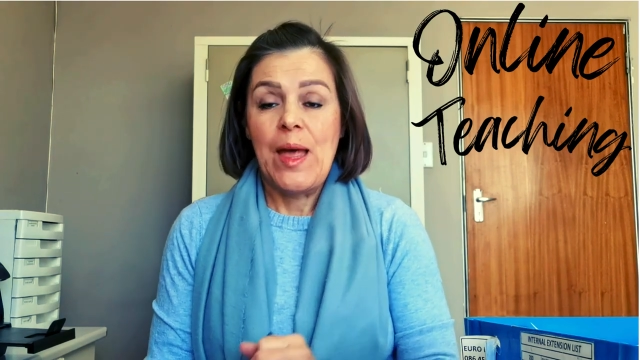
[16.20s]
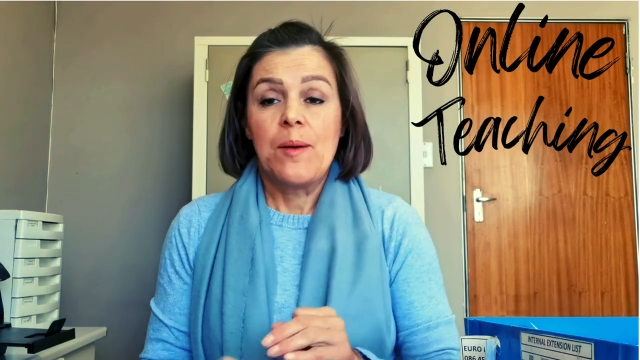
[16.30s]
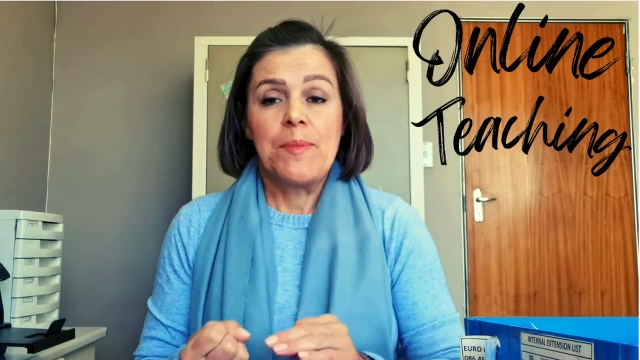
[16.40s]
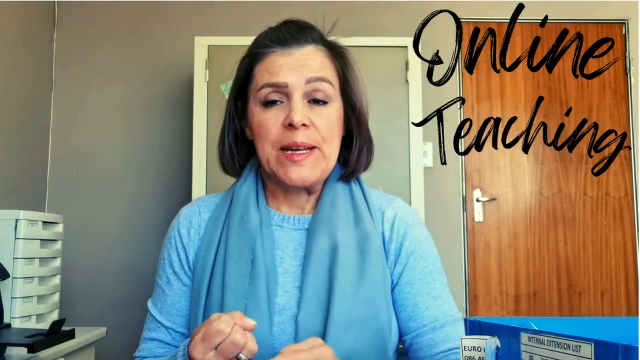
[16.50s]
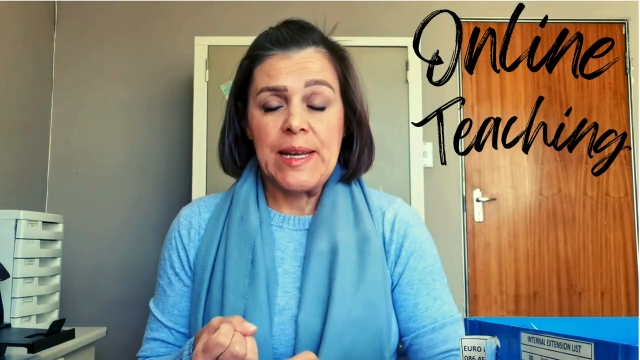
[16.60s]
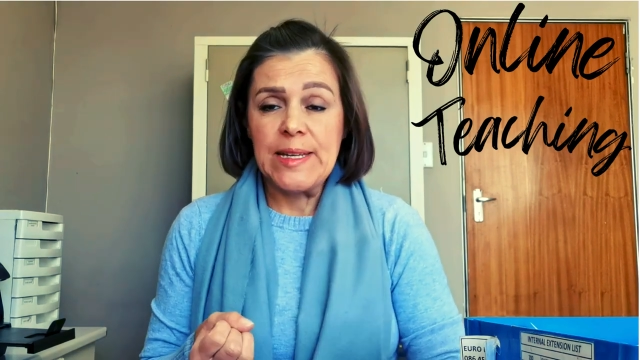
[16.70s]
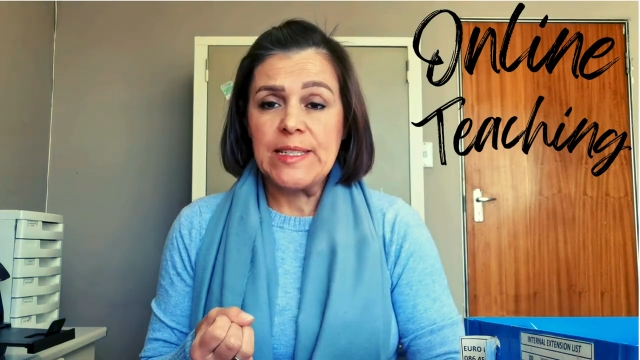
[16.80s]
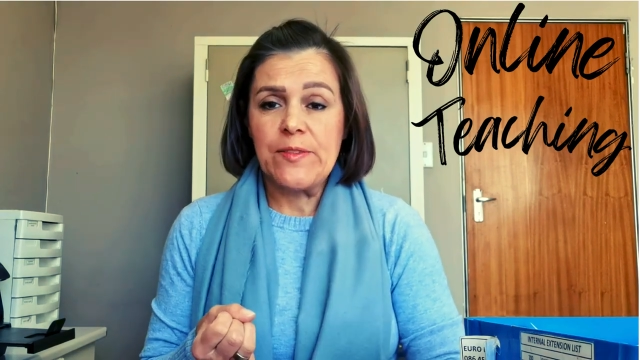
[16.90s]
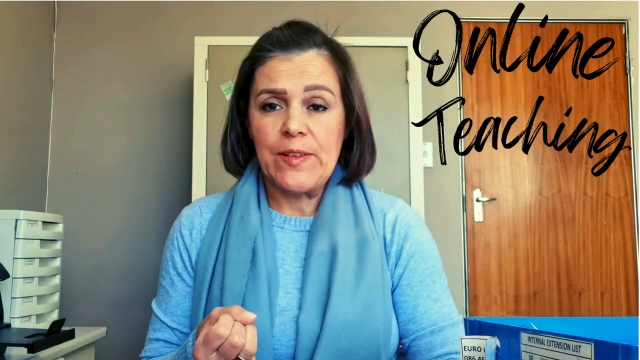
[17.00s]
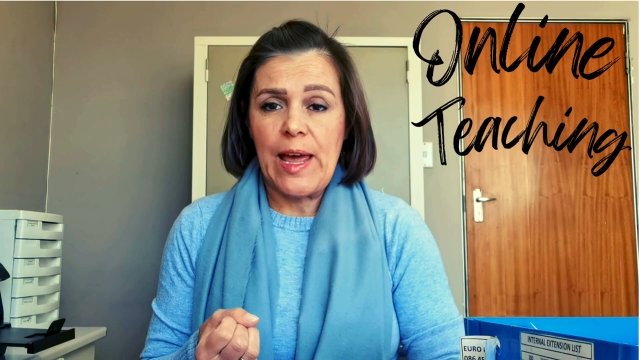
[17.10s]
My
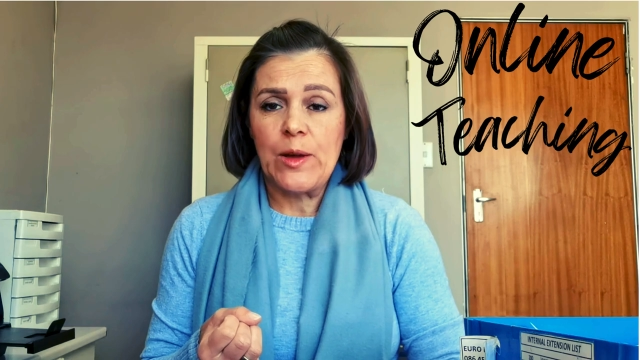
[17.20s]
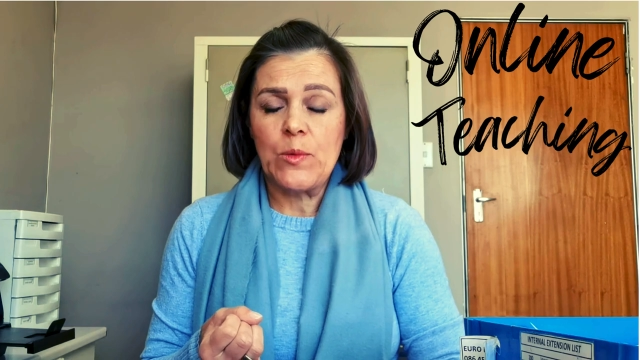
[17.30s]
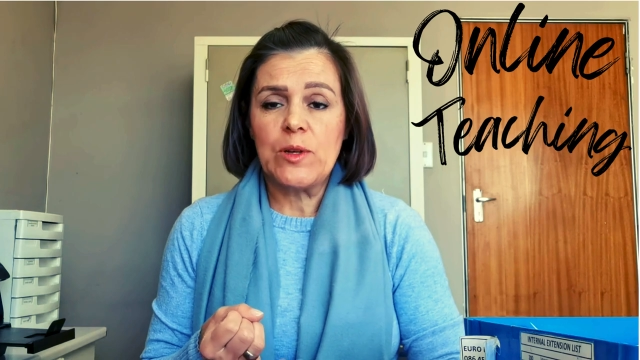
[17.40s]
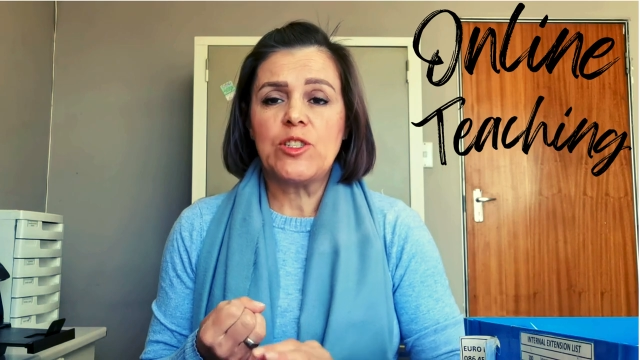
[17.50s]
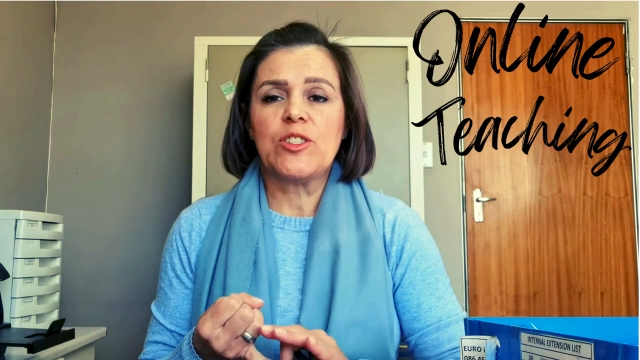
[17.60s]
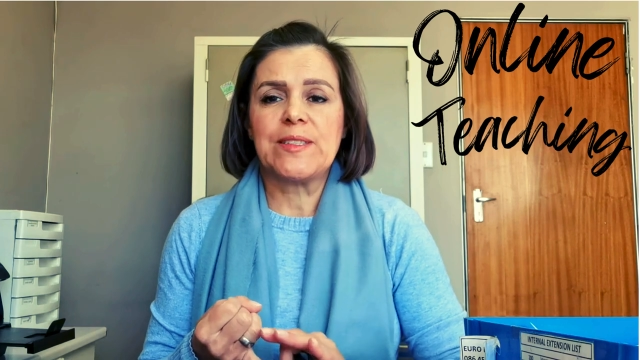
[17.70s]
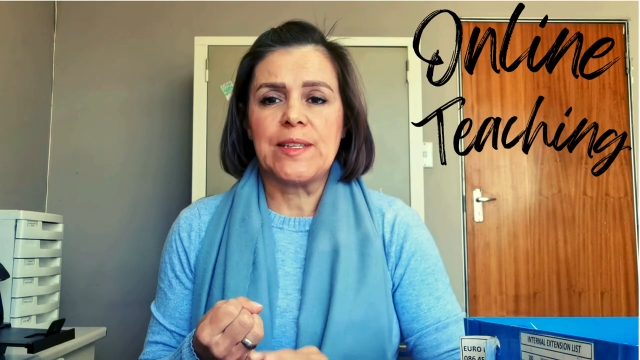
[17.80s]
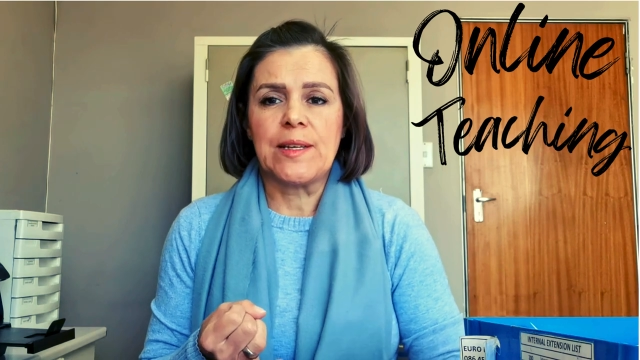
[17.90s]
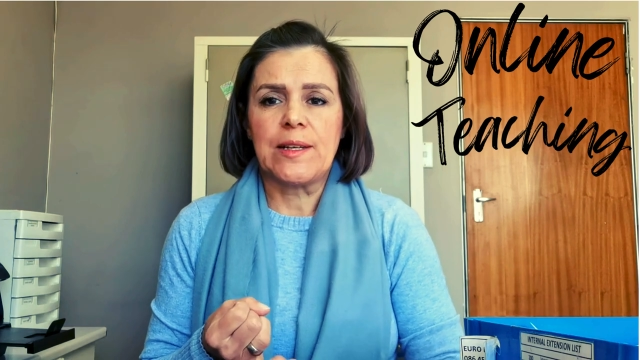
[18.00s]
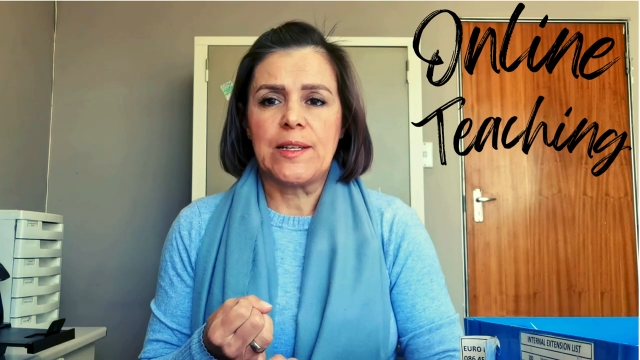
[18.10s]
native language is
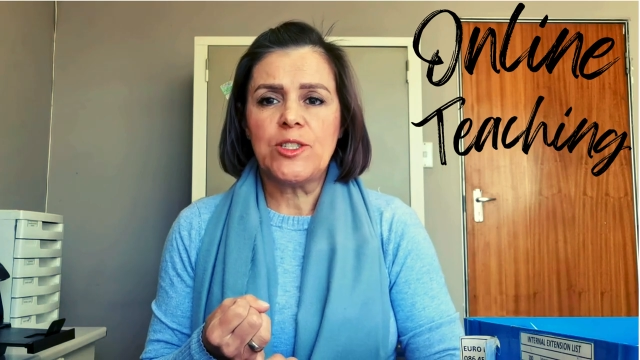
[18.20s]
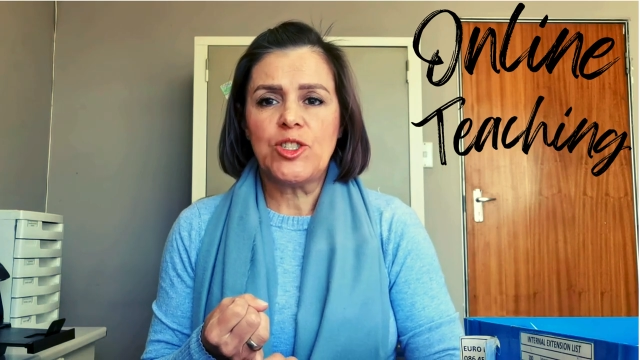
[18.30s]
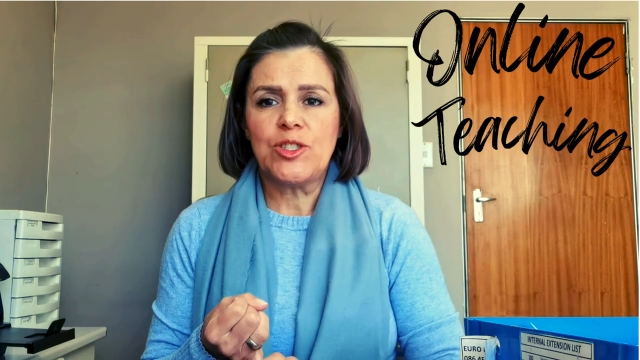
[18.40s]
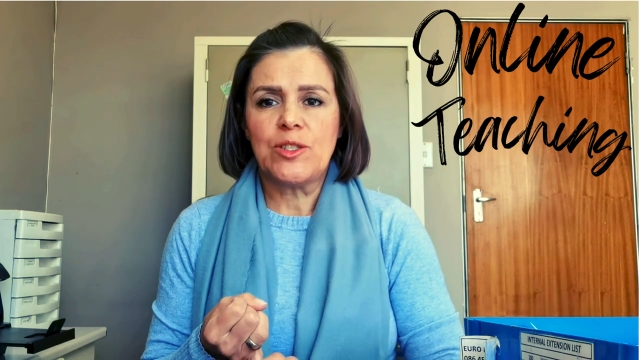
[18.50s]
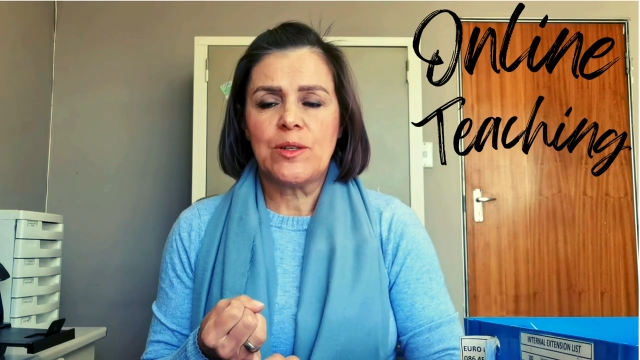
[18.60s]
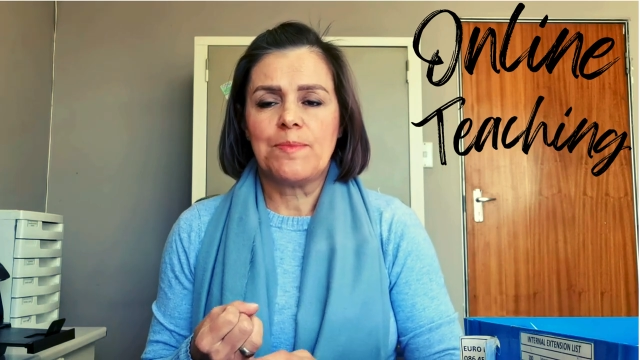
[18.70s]
English,